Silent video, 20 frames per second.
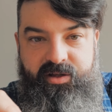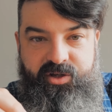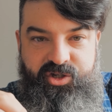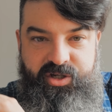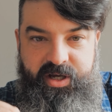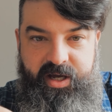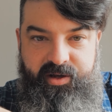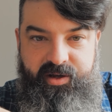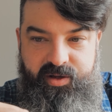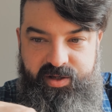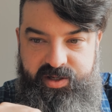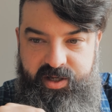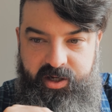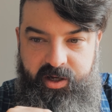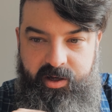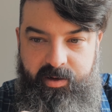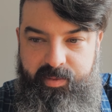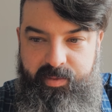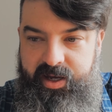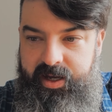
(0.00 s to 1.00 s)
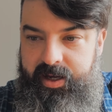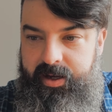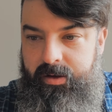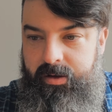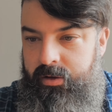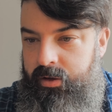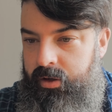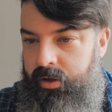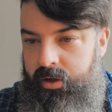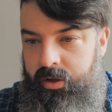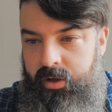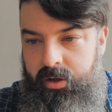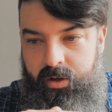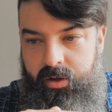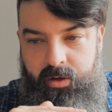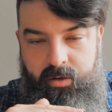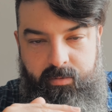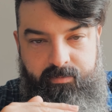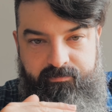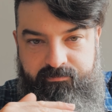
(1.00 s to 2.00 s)
the shadows are going to be
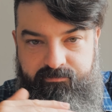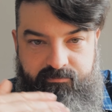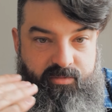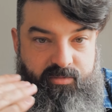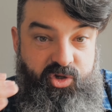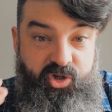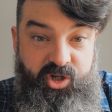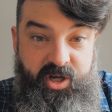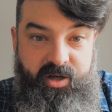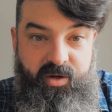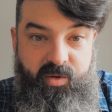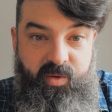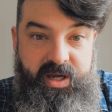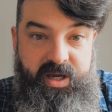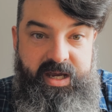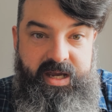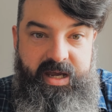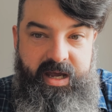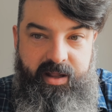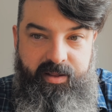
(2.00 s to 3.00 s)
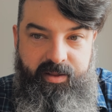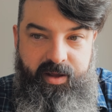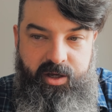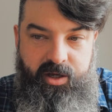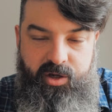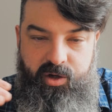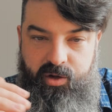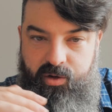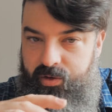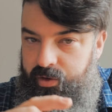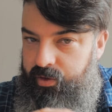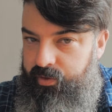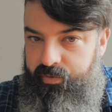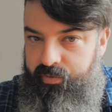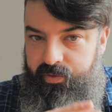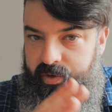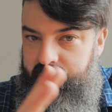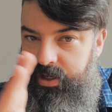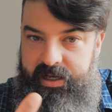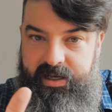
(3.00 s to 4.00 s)
shadowy, and then you can't
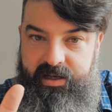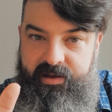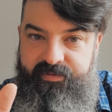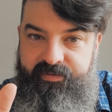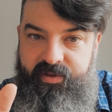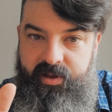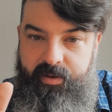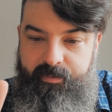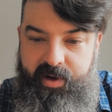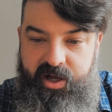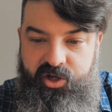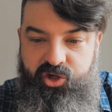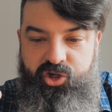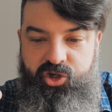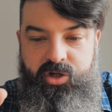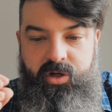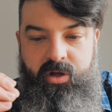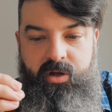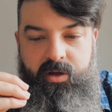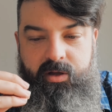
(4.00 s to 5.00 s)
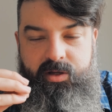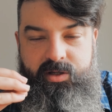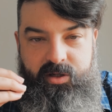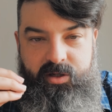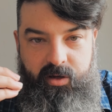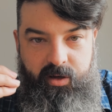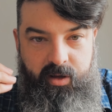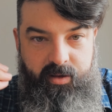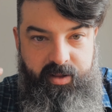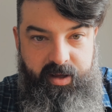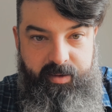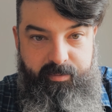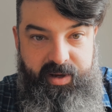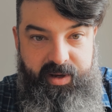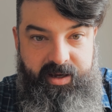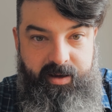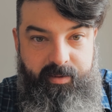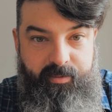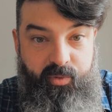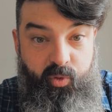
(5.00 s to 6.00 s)
really lift them much. It's going to then
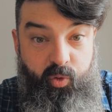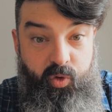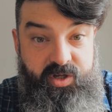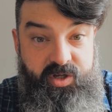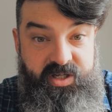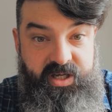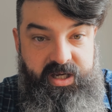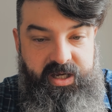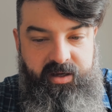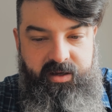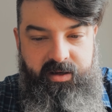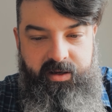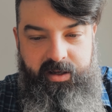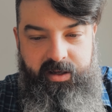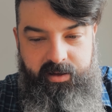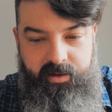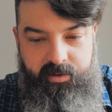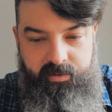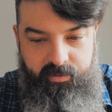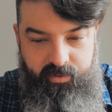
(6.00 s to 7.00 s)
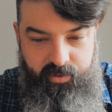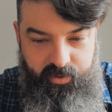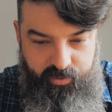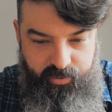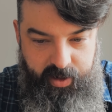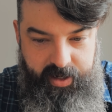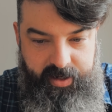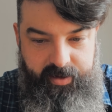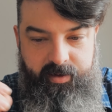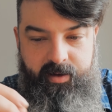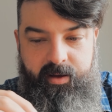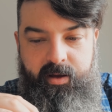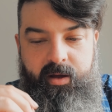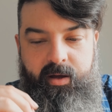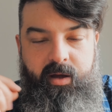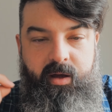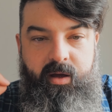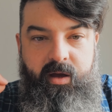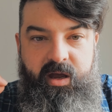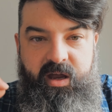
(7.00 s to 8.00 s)
become gritty in the grain.
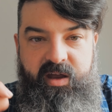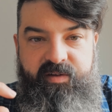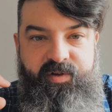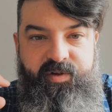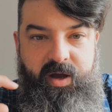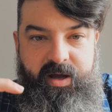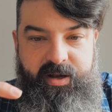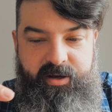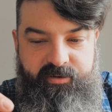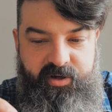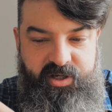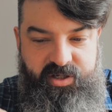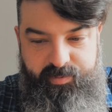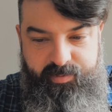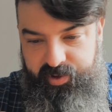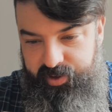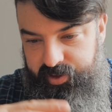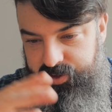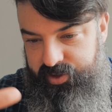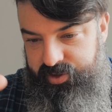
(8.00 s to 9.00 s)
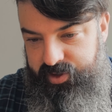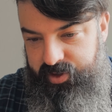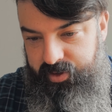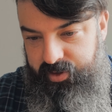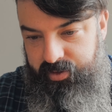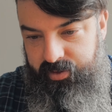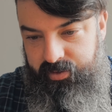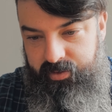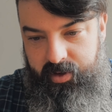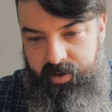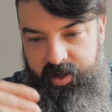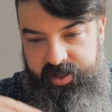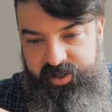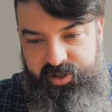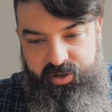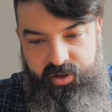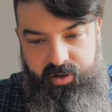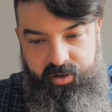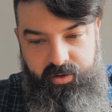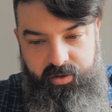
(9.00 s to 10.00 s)
If you underexpose, so
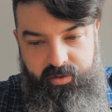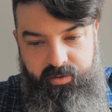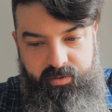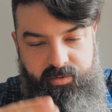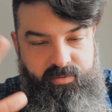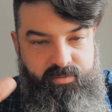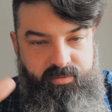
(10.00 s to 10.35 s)
ISO